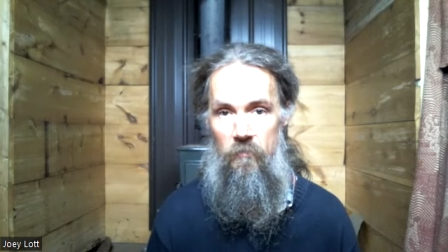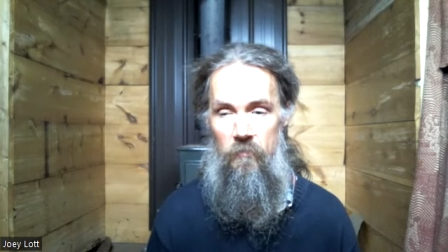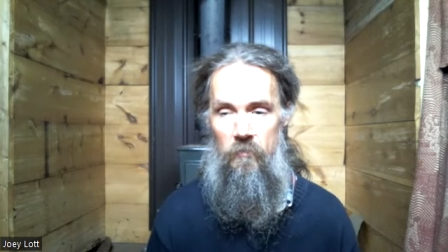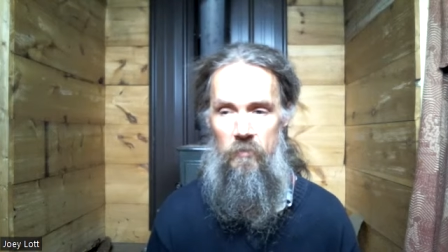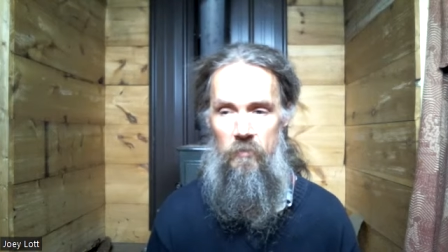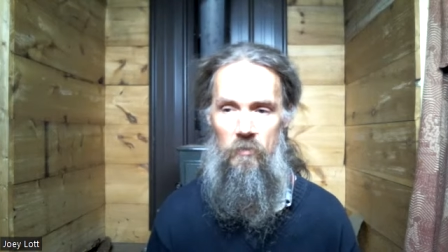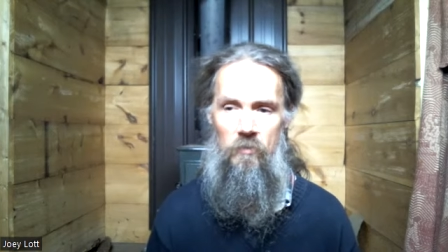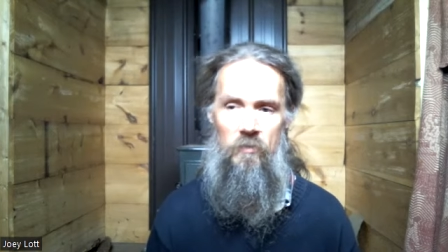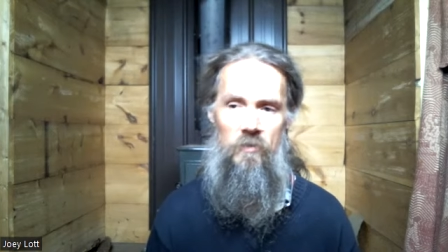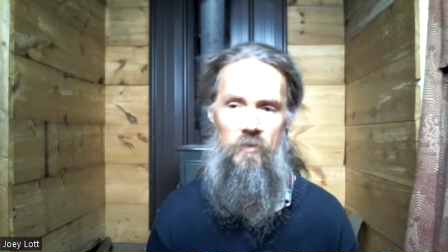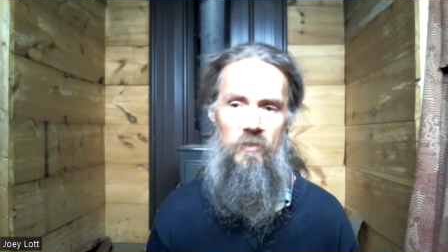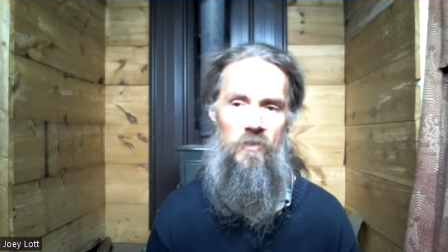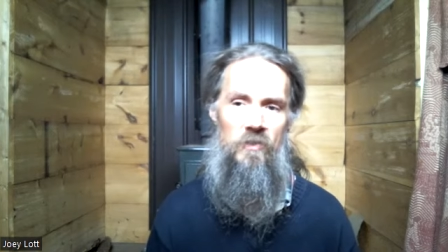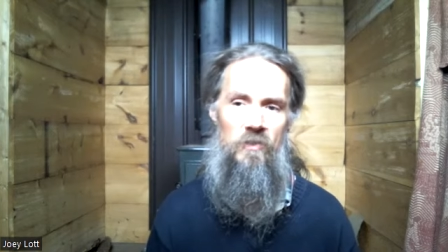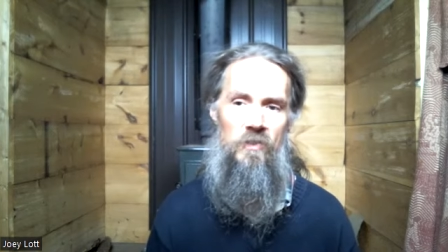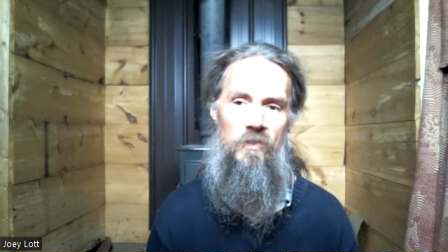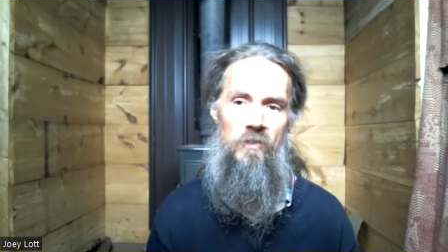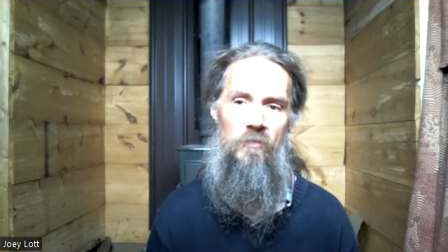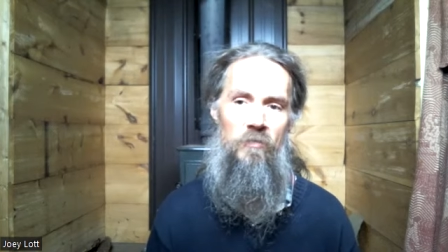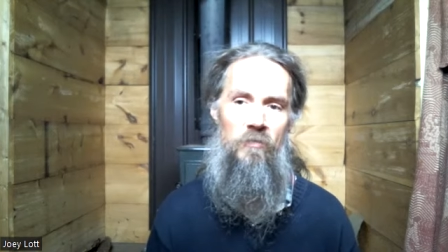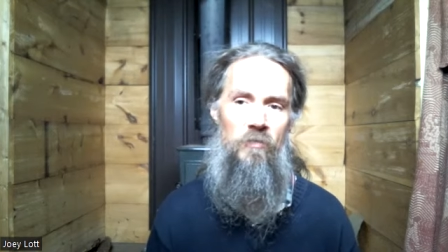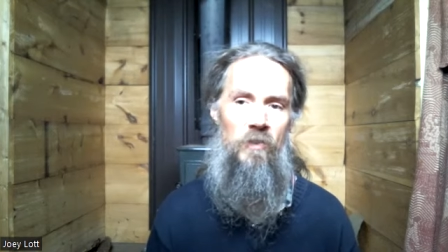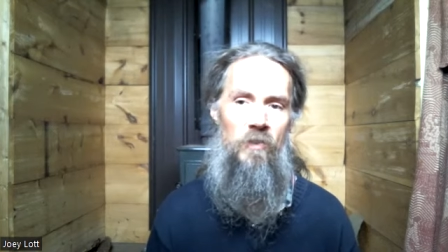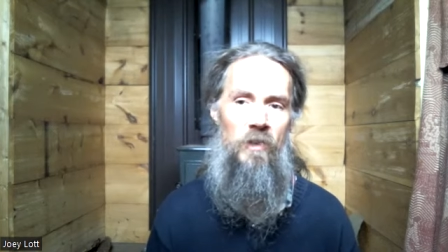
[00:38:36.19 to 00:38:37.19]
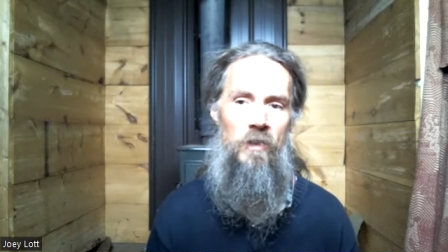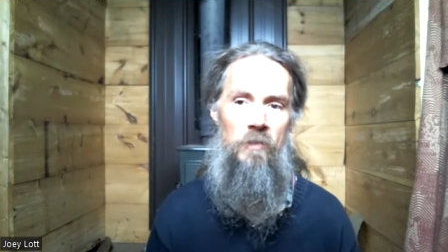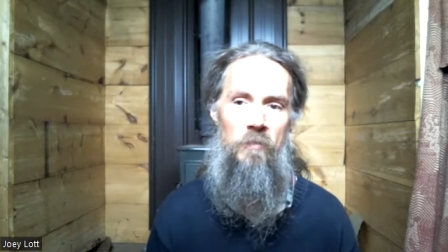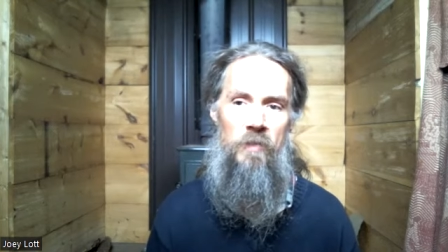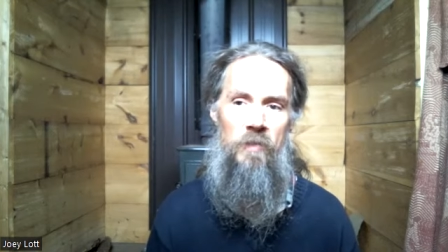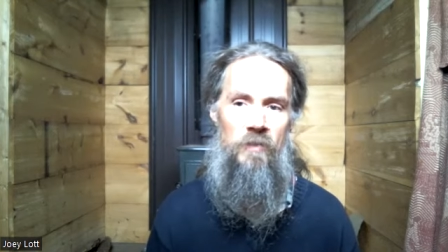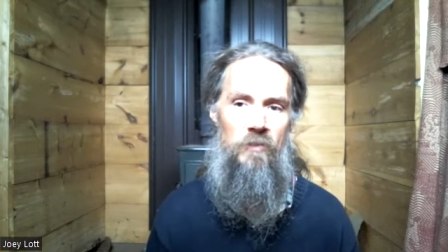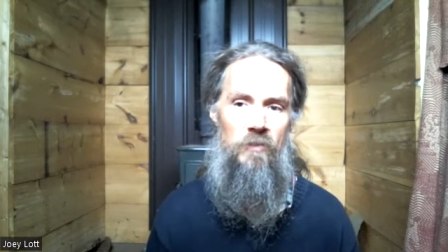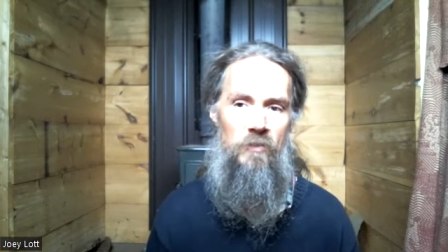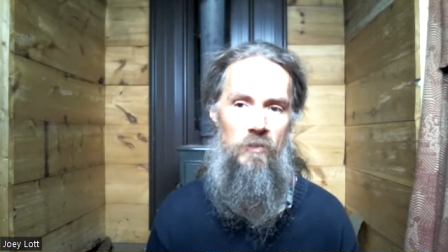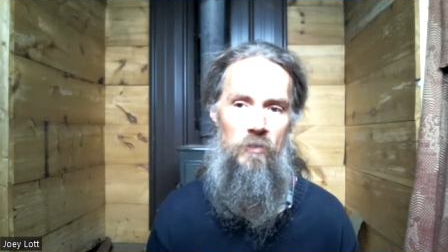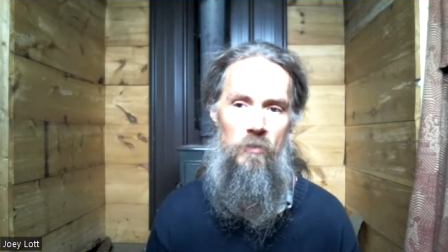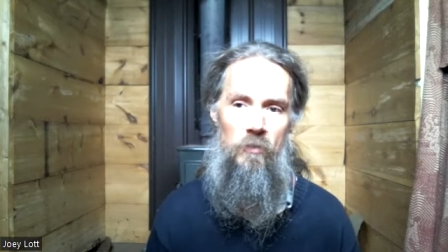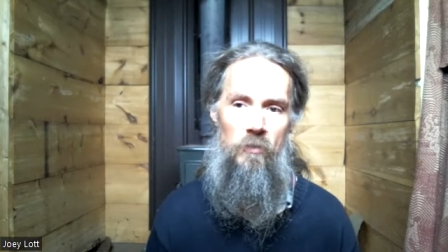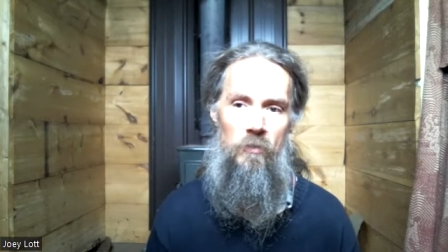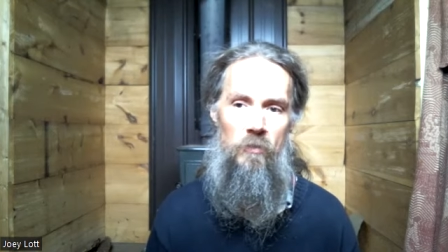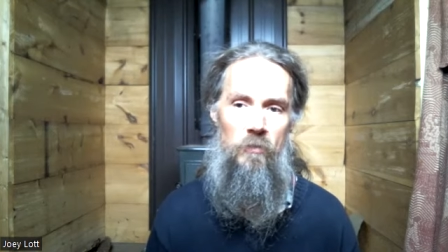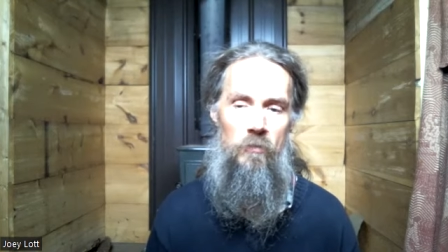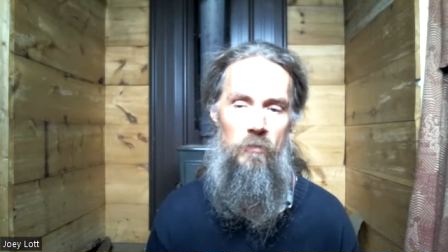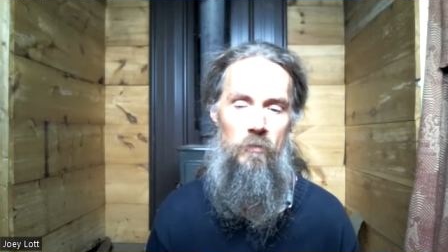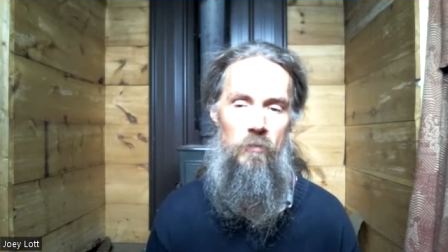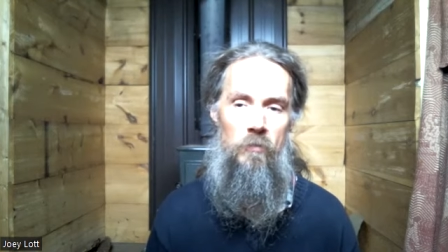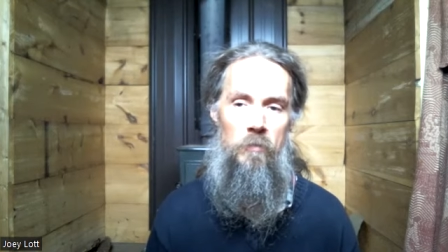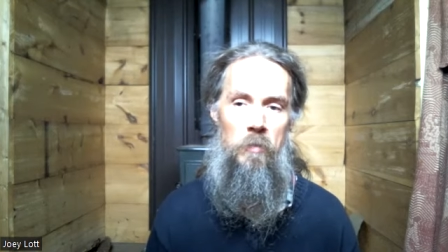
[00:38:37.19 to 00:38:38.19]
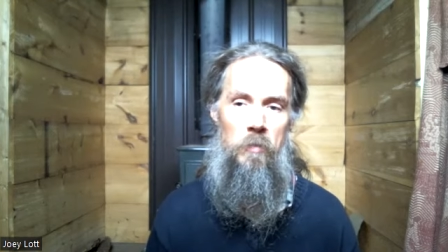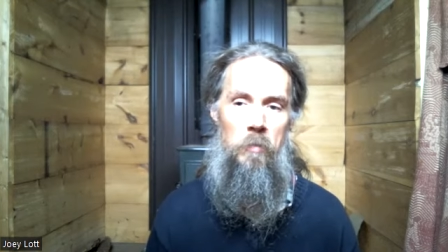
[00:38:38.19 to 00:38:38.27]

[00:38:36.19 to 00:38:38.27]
So this is a fundamental